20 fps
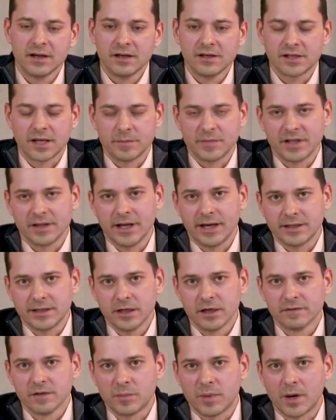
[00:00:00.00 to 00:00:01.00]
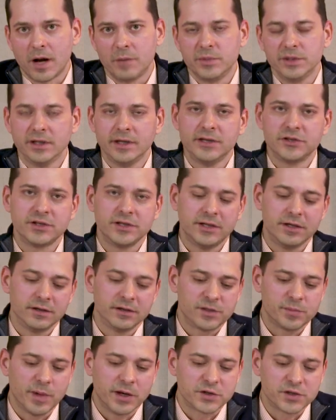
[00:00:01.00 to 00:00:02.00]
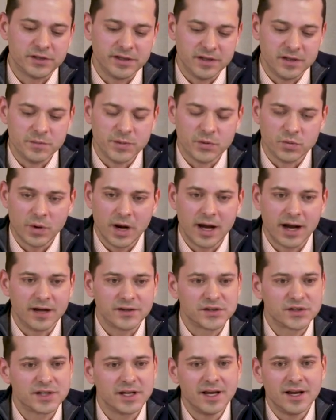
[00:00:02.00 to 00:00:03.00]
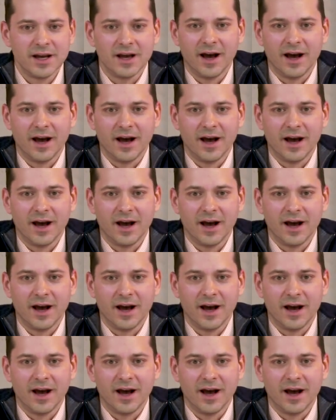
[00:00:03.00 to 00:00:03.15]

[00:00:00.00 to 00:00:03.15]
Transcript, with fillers: Something like deer overpopulation here, especially in the Midwest,